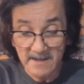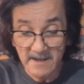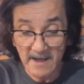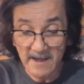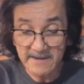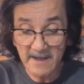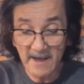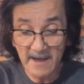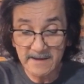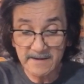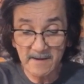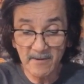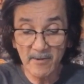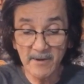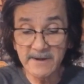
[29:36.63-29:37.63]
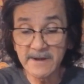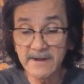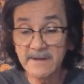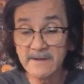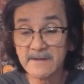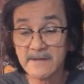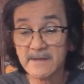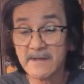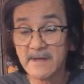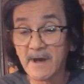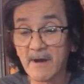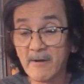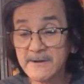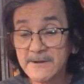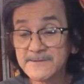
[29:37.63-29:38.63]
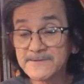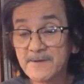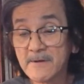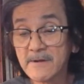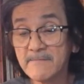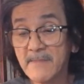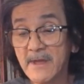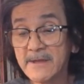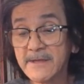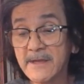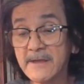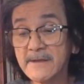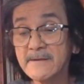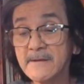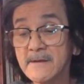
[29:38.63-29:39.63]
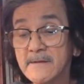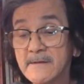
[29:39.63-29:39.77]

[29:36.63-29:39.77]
I already started making